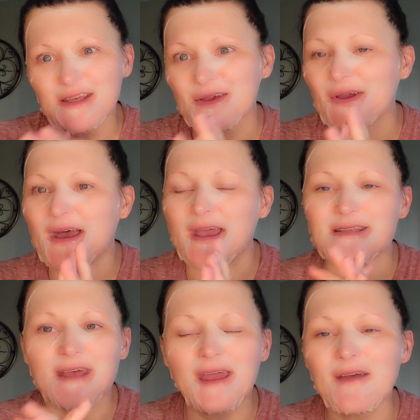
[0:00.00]
You guys,
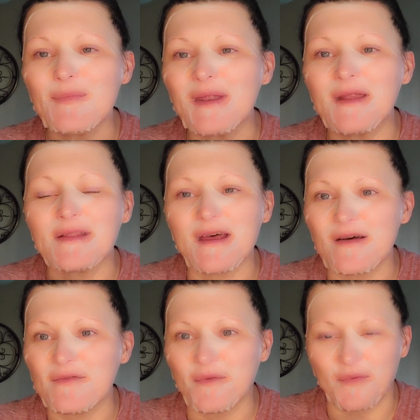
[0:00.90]
I have been in
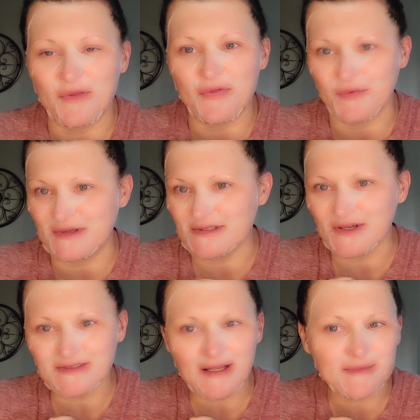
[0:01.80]
love with the
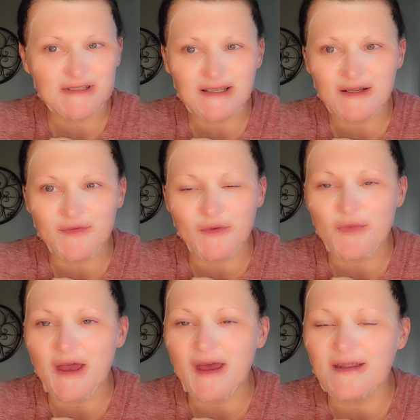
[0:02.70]
results I'm seeing from
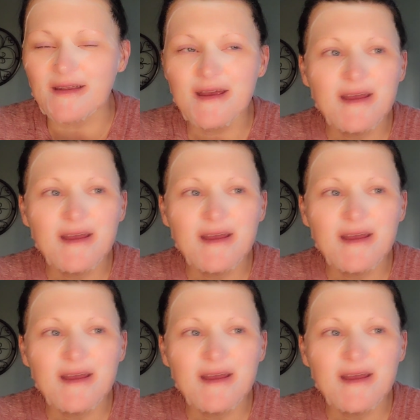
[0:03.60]
that.